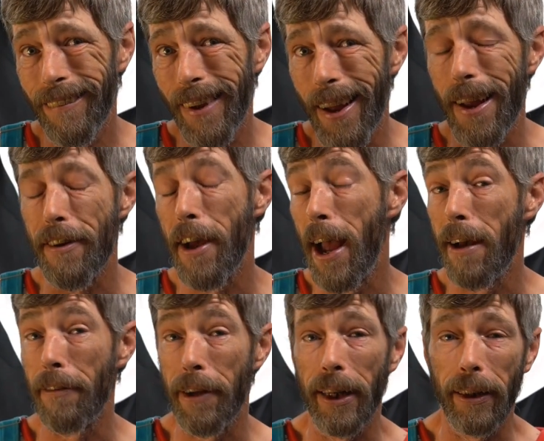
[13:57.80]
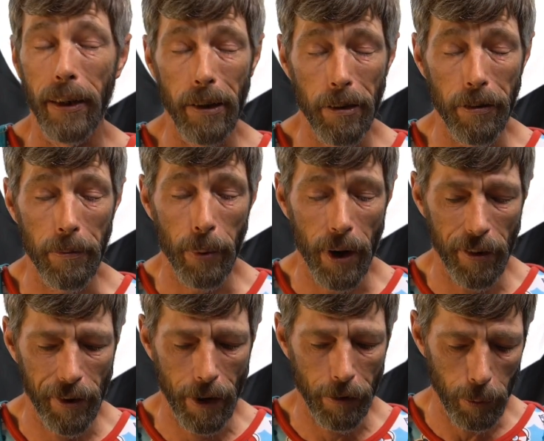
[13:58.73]
I have had leaks and
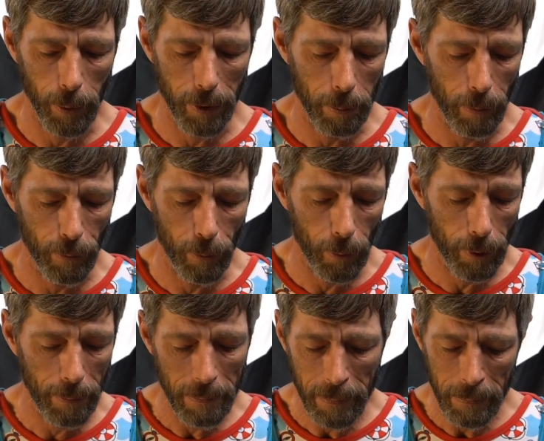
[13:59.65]
press outs with before.